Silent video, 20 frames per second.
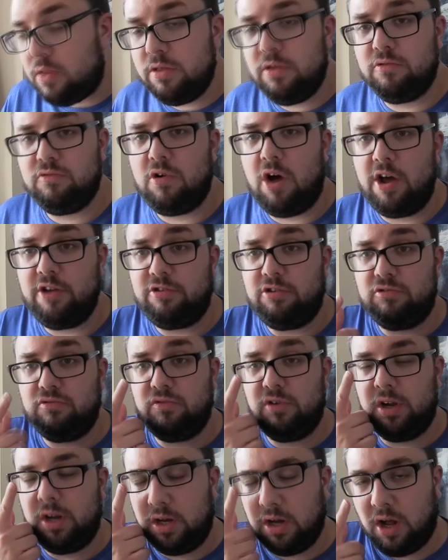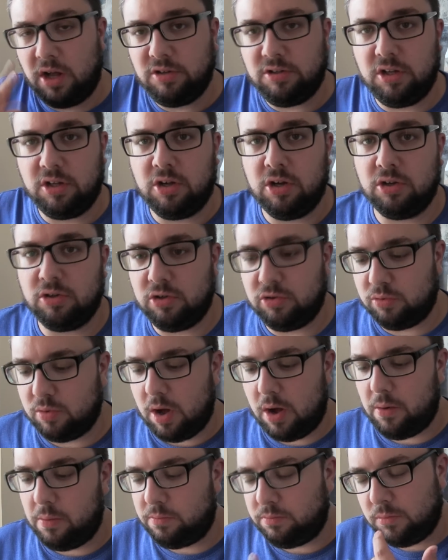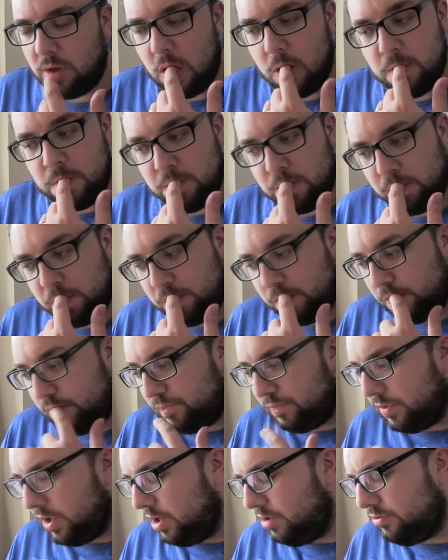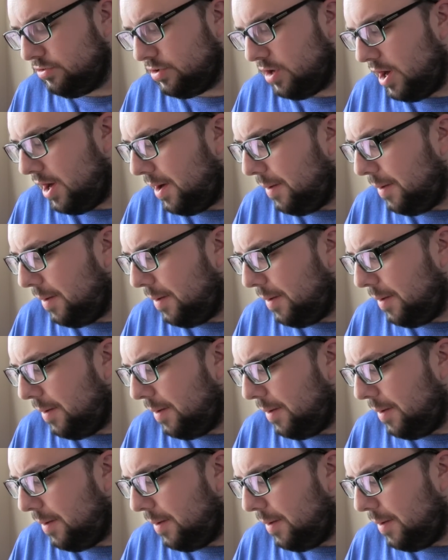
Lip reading: The rice is really nicely cooked as well. It's